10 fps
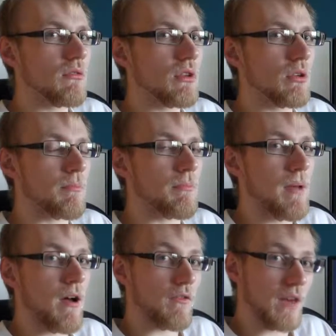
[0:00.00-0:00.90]
you're
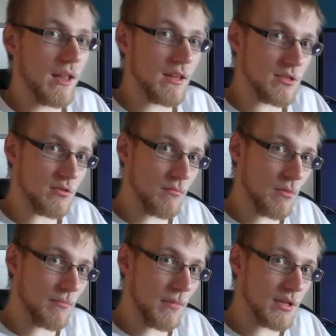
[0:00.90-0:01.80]
better off getting this sort of
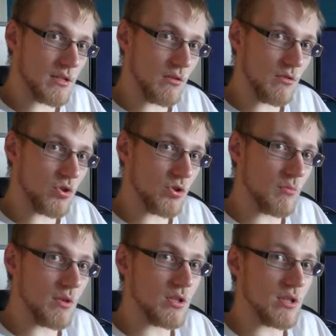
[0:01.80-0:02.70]
modern mic solution,
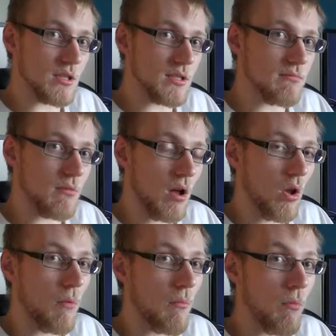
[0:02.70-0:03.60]
which is a
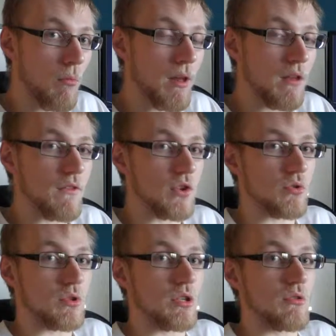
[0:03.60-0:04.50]
lot more beneficial
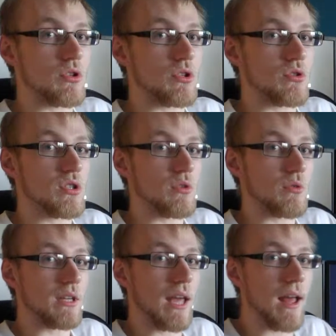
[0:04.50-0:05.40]
to you because you still
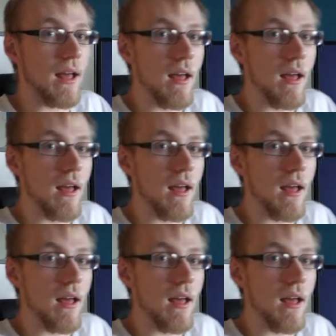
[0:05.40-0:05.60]
get